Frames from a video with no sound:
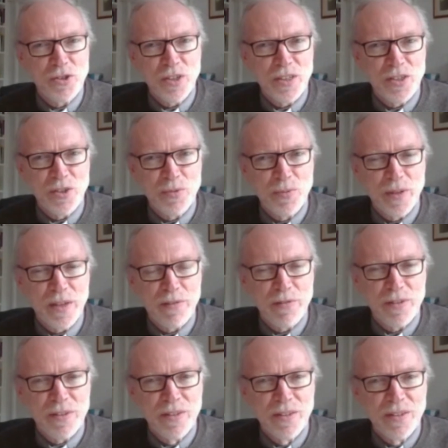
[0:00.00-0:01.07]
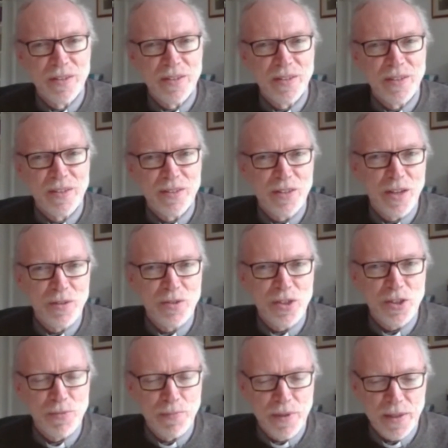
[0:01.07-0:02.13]
Jesus would even
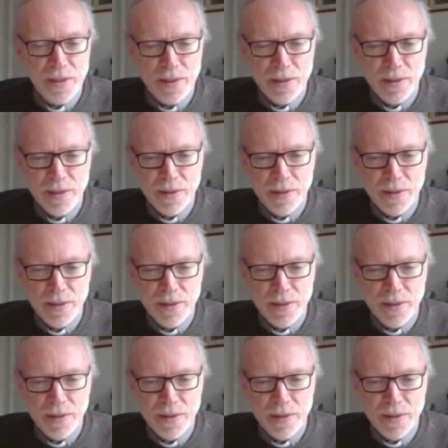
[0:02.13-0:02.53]
notice me.